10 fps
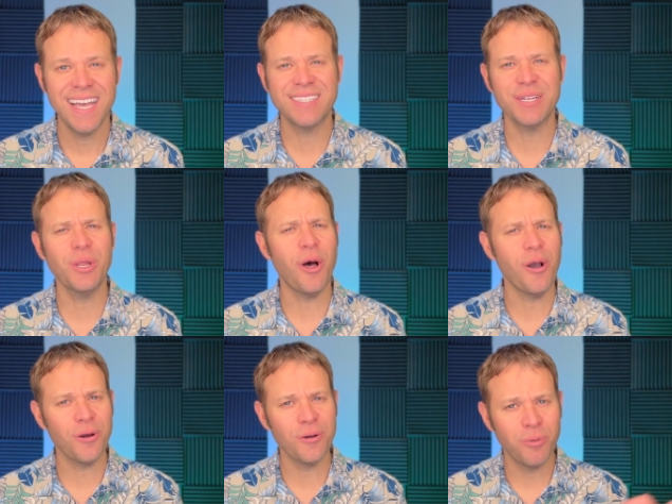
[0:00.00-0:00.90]
It's a
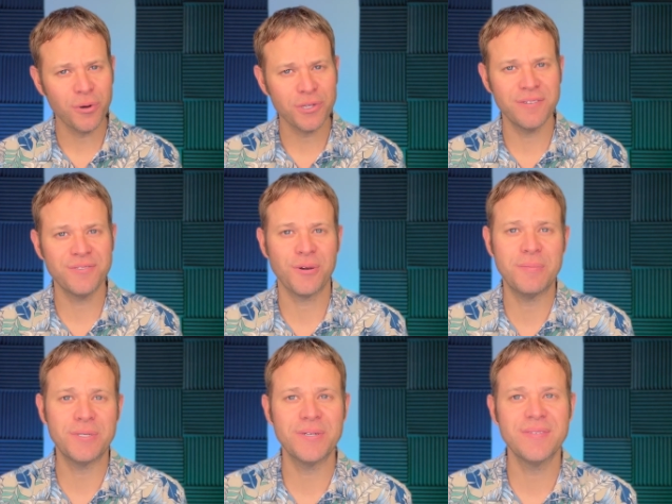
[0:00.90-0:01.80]
longer portion of
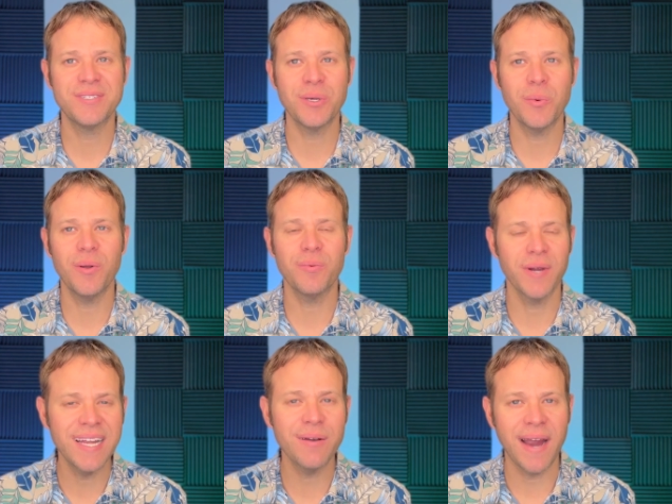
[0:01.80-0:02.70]
Scripture, so we'll
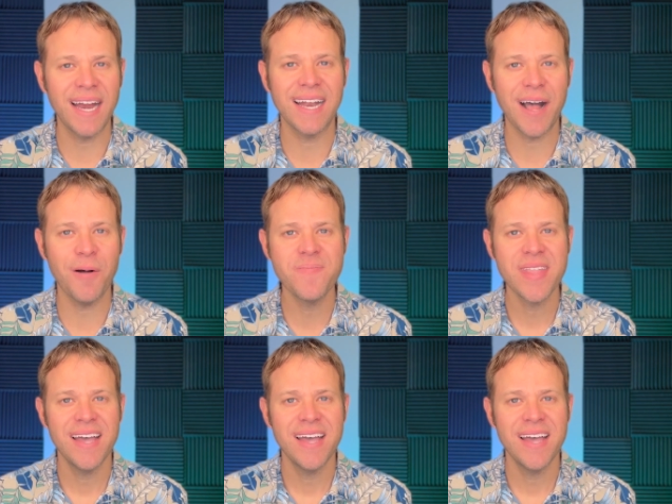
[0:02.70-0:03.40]
read it right now.